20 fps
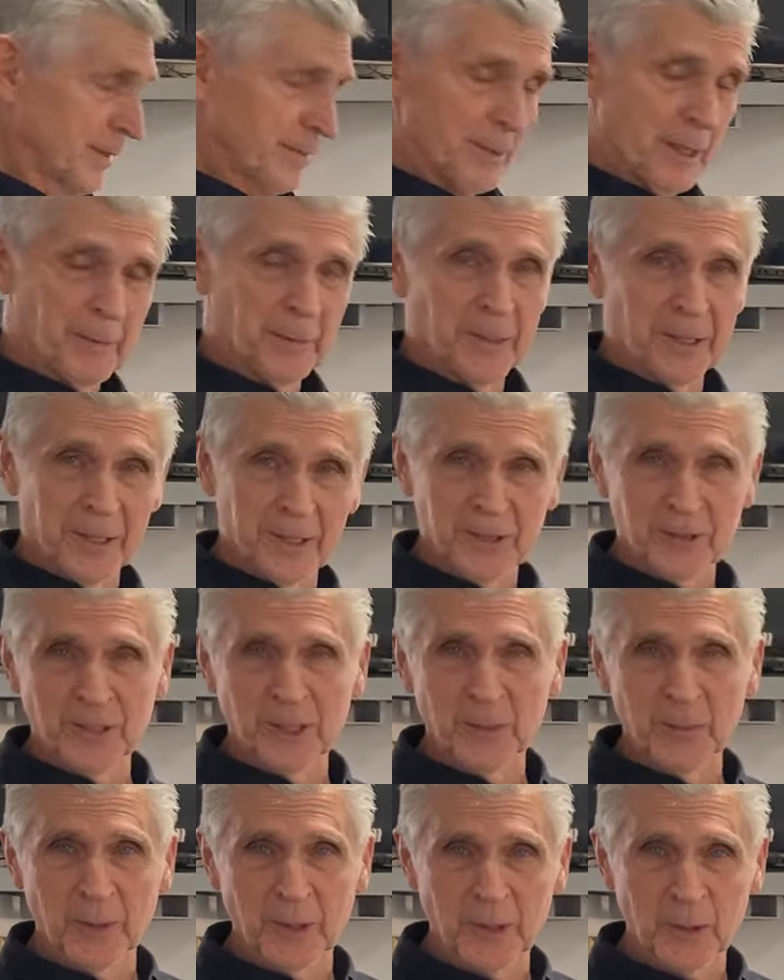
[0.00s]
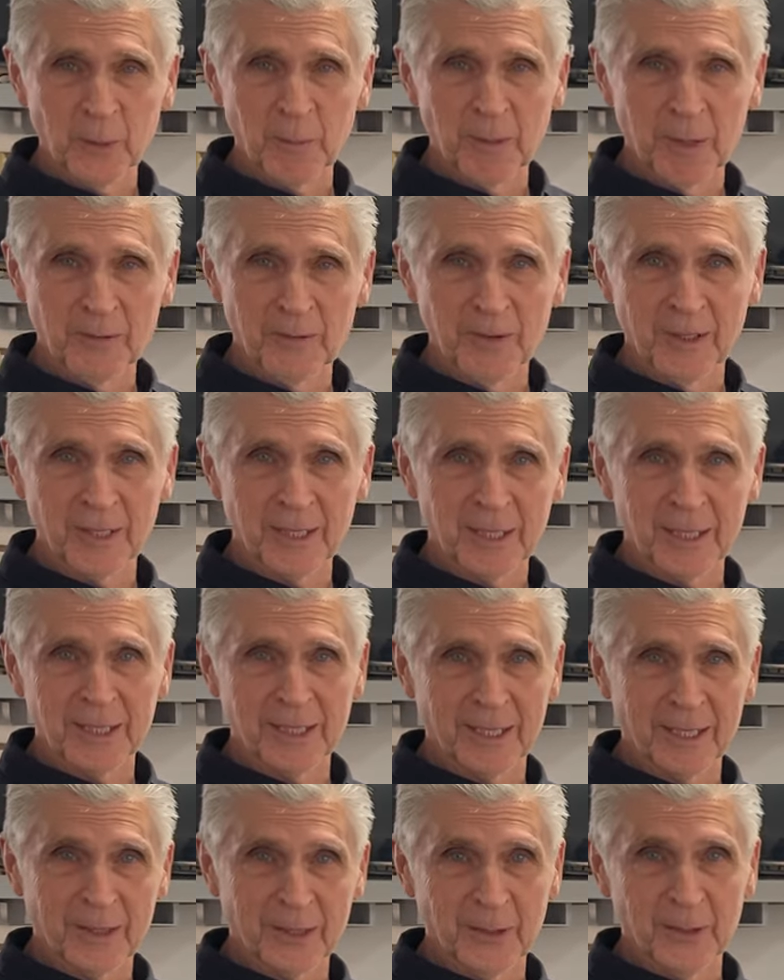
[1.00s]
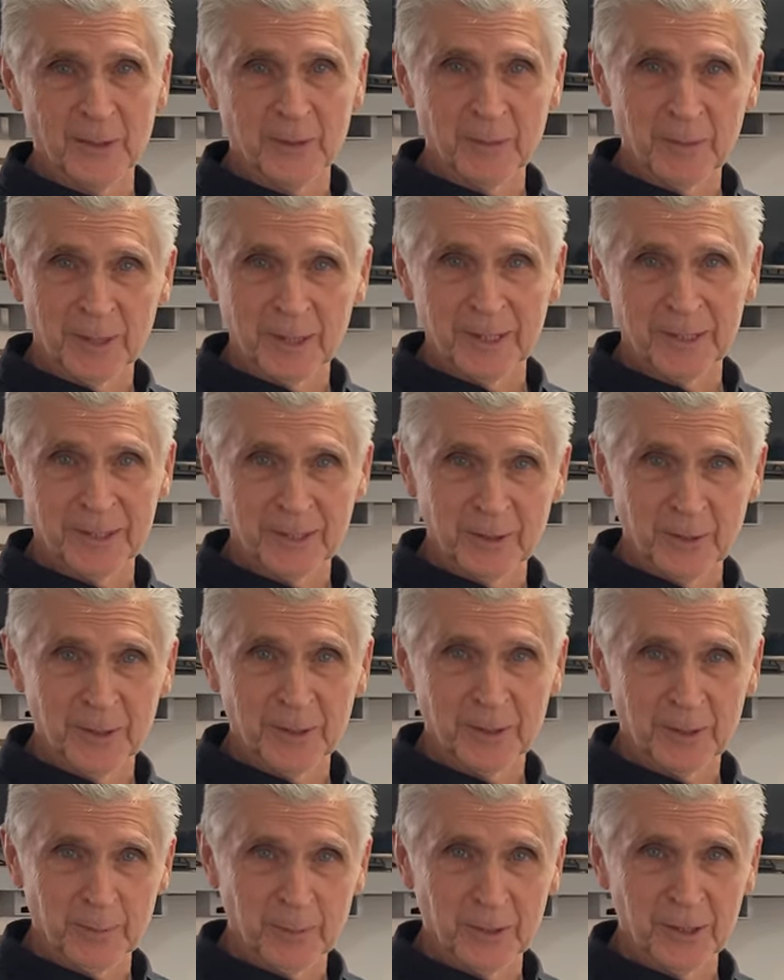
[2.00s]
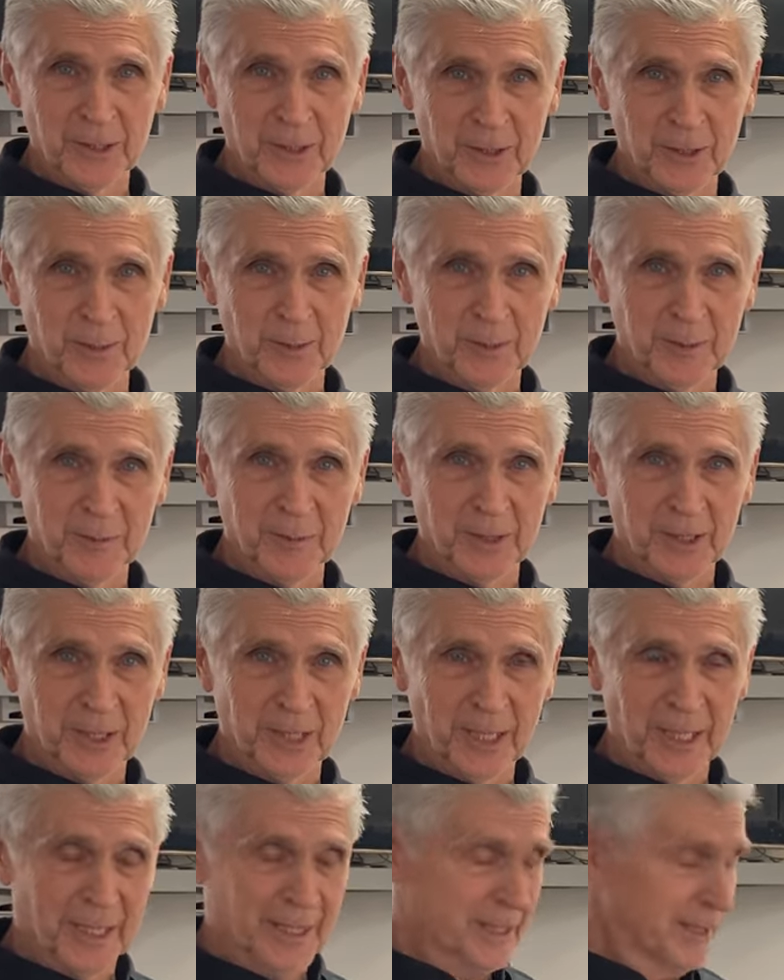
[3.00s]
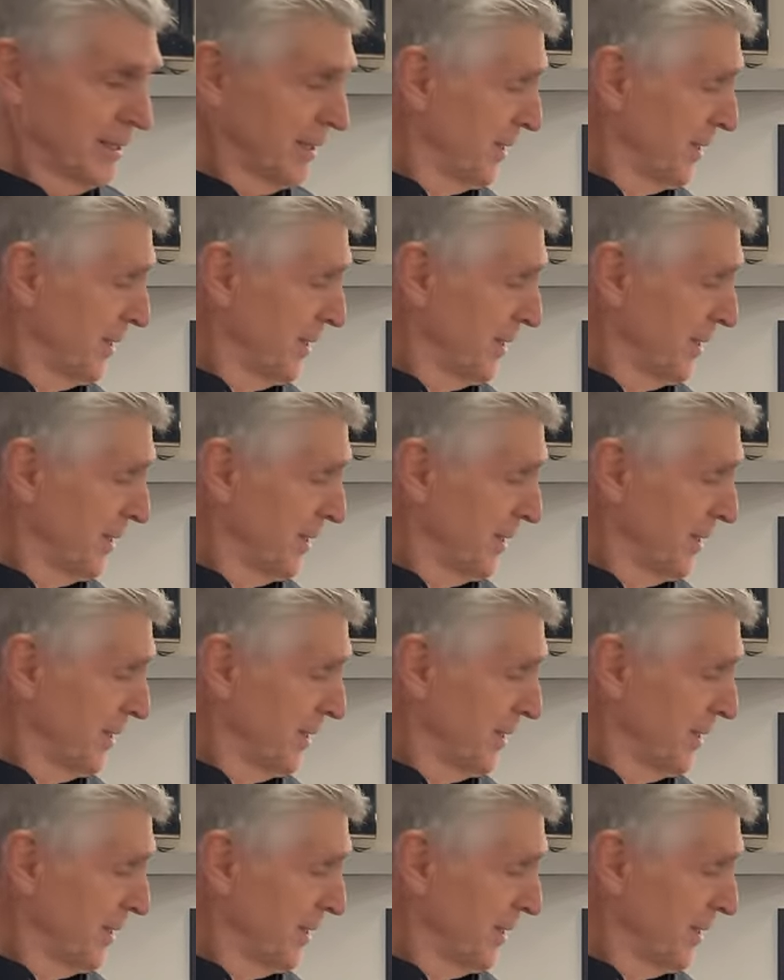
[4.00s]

Maybe it just didn't want to hurt my feelings. I don't know because it was a pretty stupid mistake.